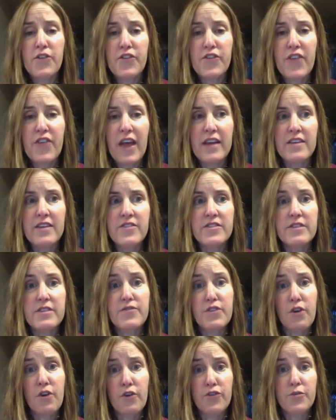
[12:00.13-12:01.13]
that is
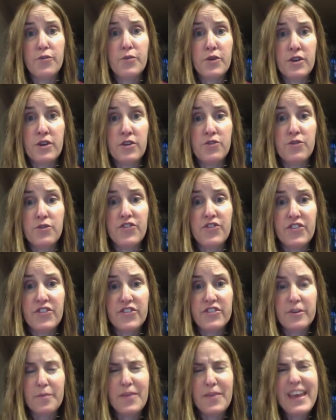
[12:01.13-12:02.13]
difficult to put into a
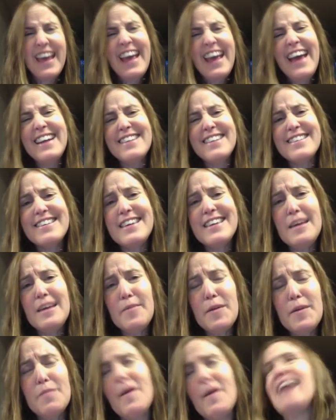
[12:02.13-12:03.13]
system. And keep
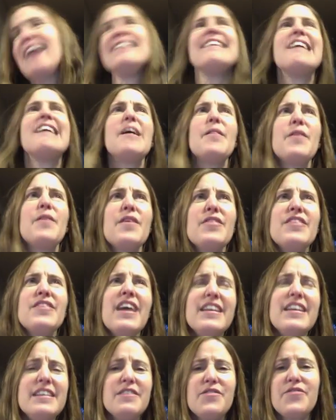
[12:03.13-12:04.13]
in mind, the
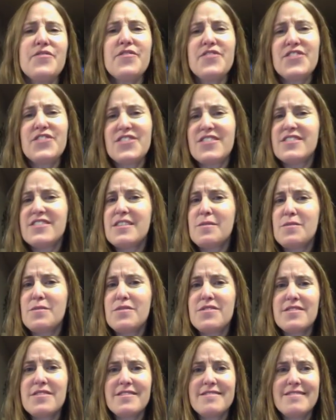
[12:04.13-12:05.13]
idea of
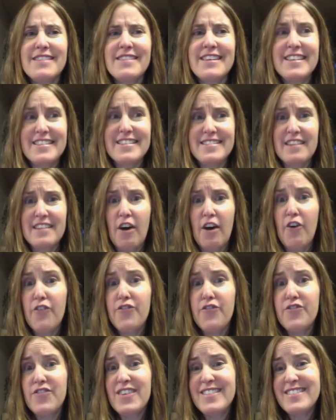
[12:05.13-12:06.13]
systems in
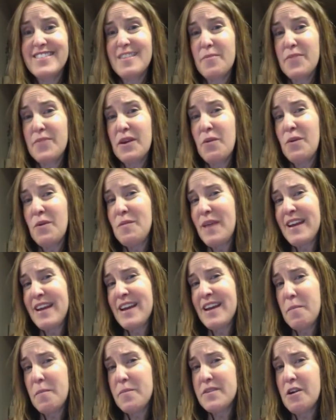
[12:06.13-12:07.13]
itself is something we made
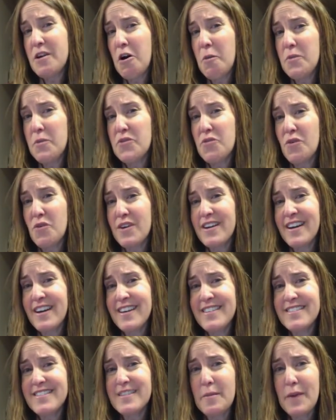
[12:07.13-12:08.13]
up to help us
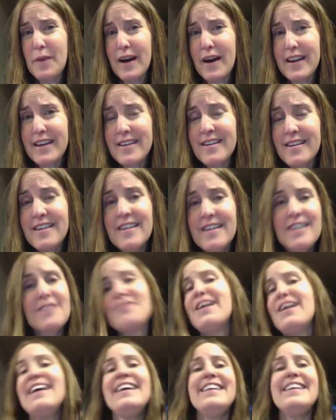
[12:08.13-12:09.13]
organize the body,
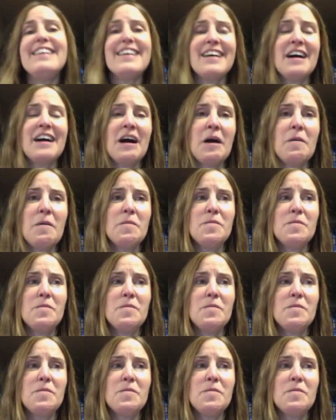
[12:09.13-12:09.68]
right? I